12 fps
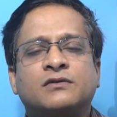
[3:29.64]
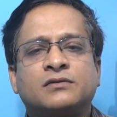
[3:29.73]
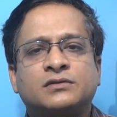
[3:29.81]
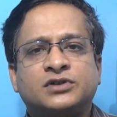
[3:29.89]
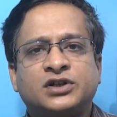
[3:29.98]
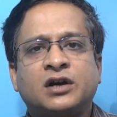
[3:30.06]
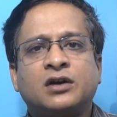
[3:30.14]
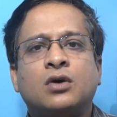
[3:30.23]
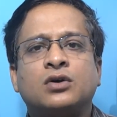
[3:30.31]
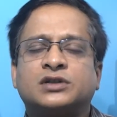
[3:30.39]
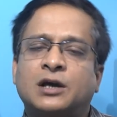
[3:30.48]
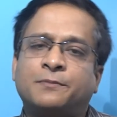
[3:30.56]
share or
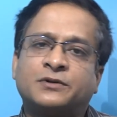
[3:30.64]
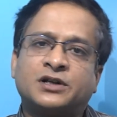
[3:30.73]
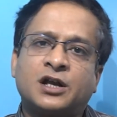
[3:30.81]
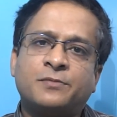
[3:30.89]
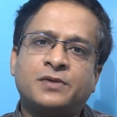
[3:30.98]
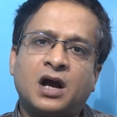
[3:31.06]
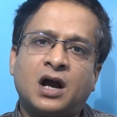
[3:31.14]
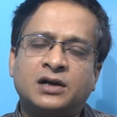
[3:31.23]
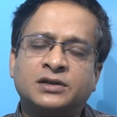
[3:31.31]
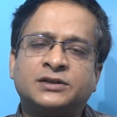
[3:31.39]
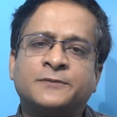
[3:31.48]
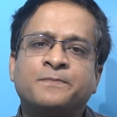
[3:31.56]
subscribe
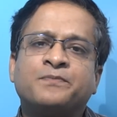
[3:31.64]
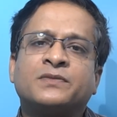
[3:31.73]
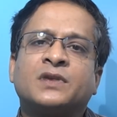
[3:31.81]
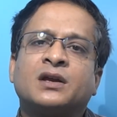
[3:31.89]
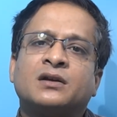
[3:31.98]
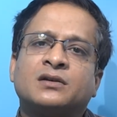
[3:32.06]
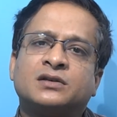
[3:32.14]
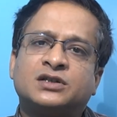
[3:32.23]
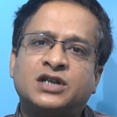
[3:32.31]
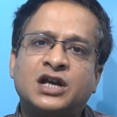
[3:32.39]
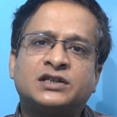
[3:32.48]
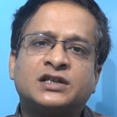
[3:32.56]
us.
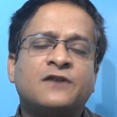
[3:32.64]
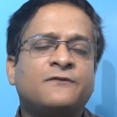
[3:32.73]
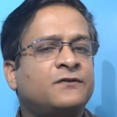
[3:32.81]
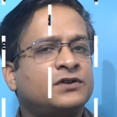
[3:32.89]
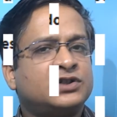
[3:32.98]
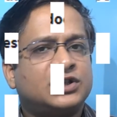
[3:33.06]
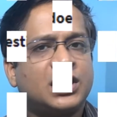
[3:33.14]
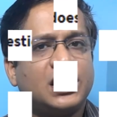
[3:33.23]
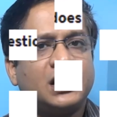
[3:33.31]
Stay safe, stay